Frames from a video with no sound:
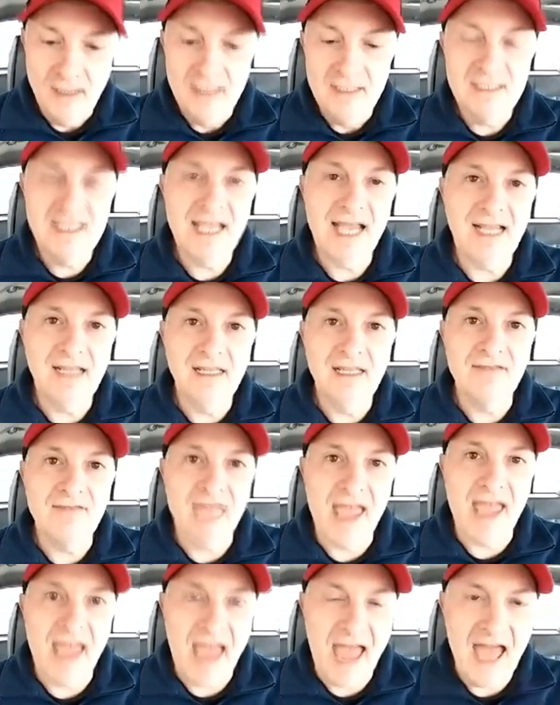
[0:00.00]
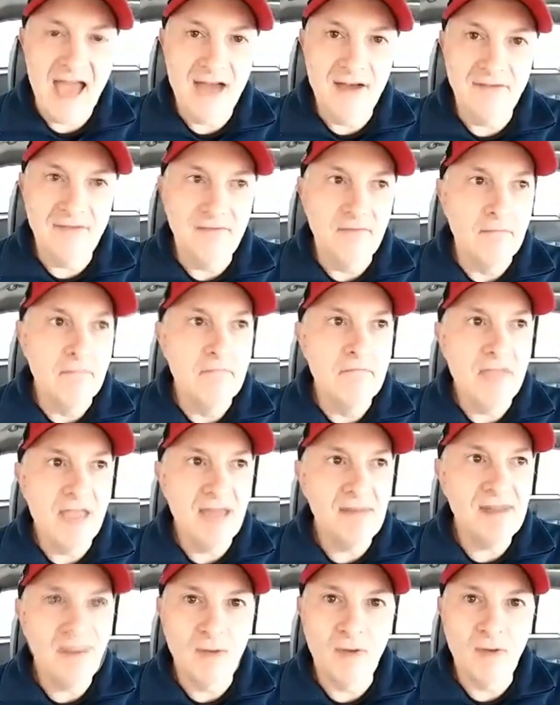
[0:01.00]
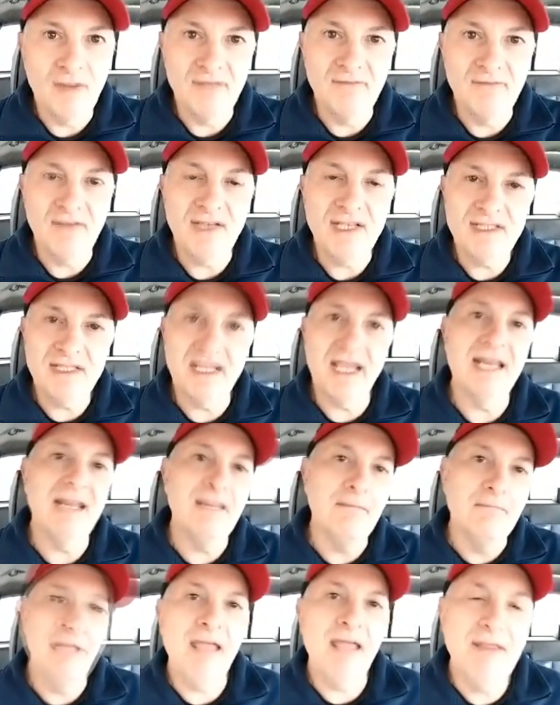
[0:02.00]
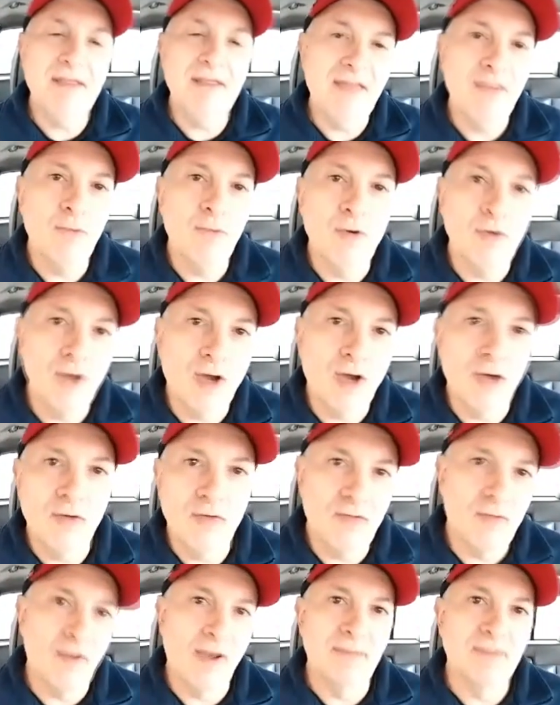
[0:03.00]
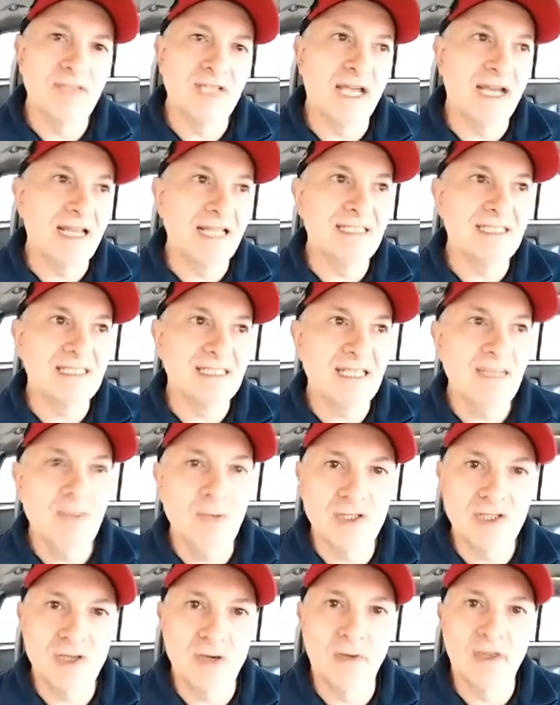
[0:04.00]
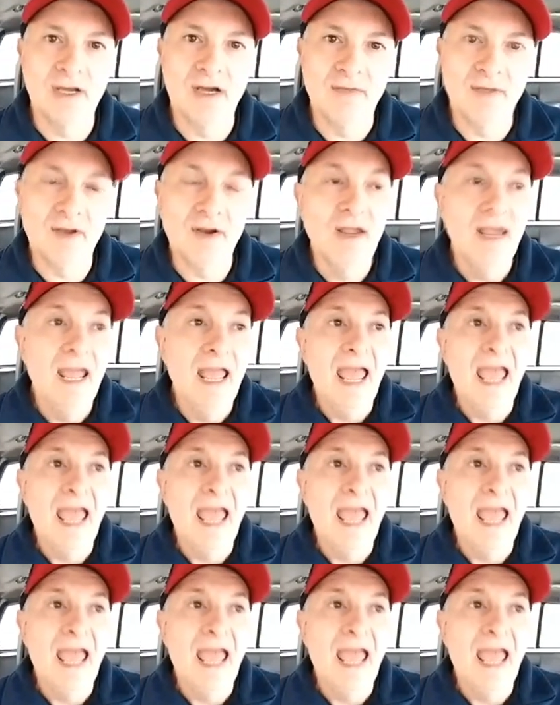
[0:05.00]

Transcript: Secondly, if they have, maybe they want to investigate it. Maybe they will go to the website and see what's going on there.